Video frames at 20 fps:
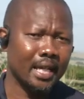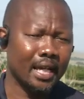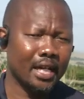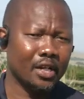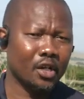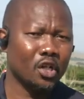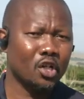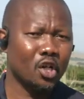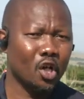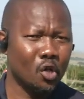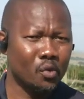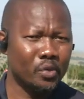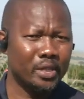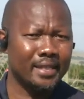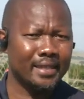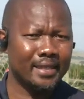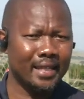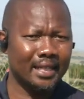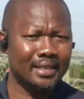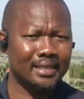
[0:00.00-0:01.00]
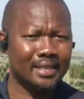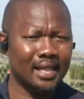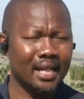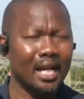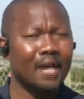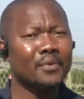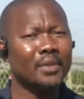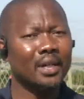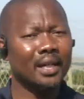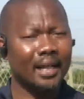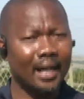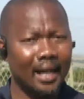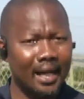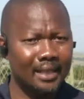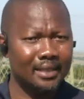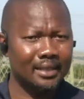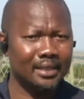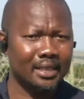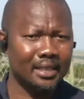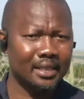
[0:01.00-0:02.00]
And not only that, around the
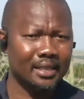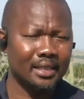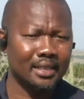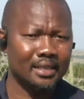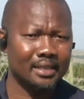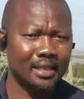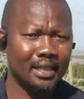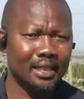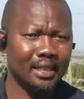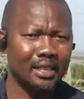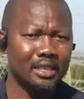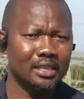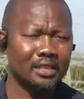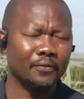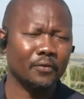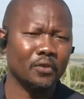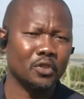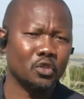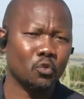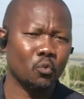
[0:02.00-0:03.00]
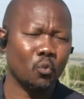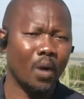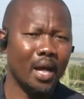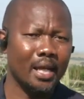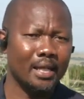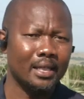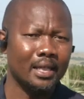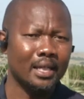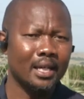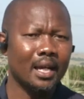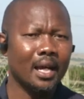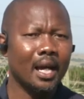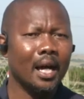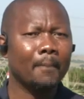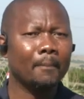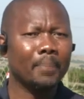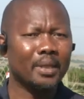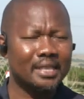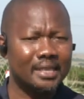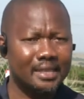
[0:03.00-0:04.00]
country, there's at least
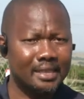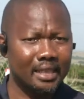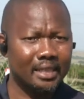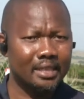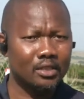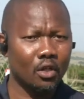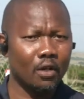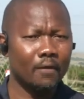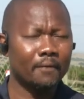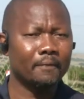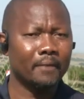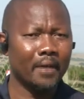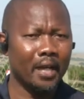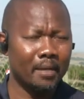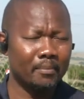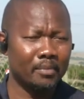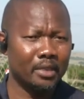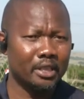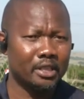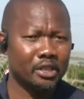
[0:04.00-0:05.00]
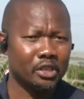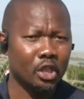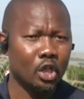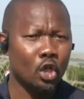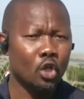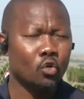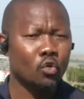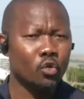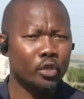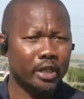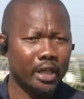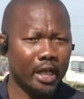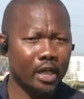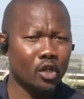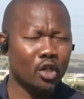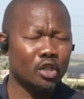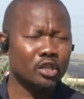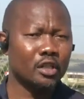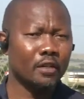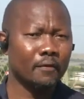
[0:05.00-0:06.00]
41% uh, of families who
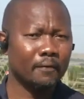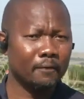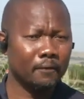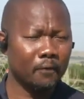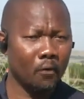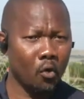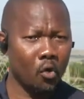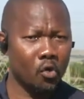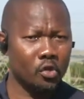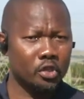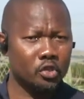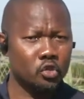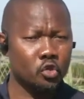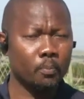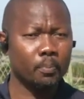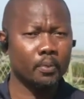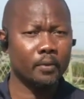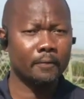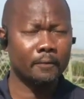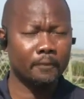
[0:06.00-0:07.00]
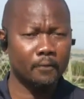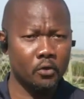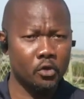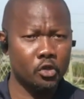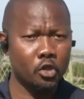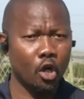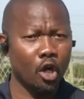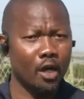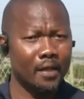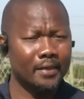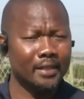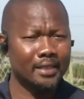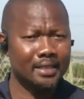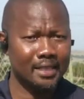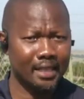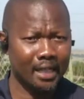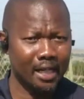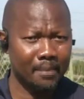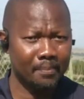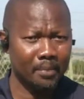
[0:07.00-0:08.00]
cannot afford to put food on the
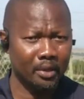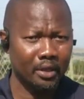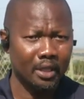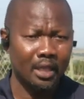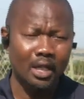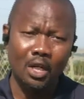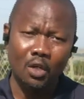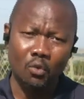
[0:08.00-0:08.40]
table.